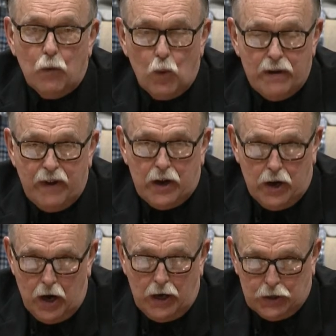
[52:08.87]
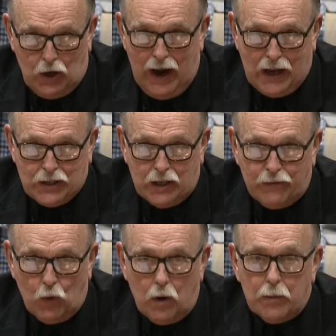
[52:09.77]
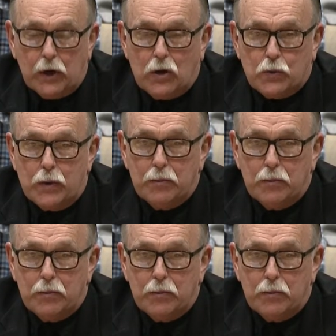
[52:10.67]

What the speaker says: We veterinarians are asking for it because we